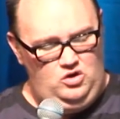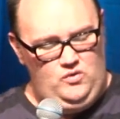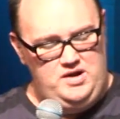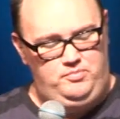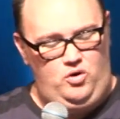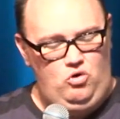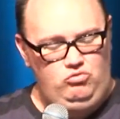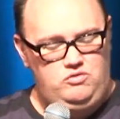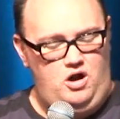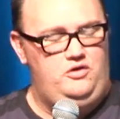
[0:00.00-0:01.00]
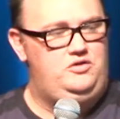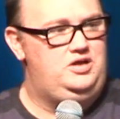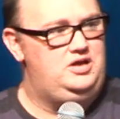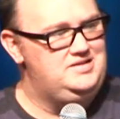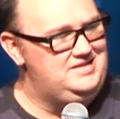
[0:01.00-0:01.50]
When Paul wrote
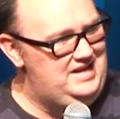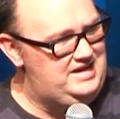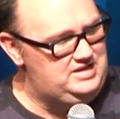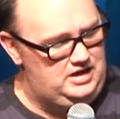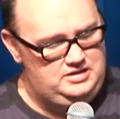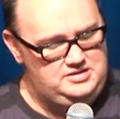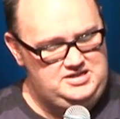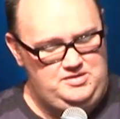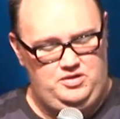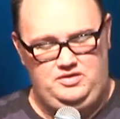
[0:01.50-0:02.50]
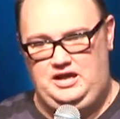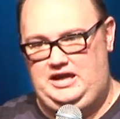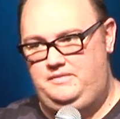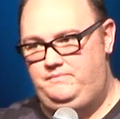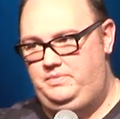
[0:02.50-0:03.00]
his letter to
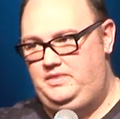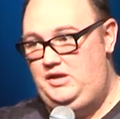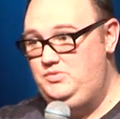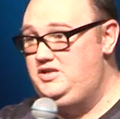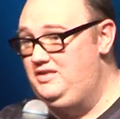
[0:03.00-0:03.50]
Timothy, he was in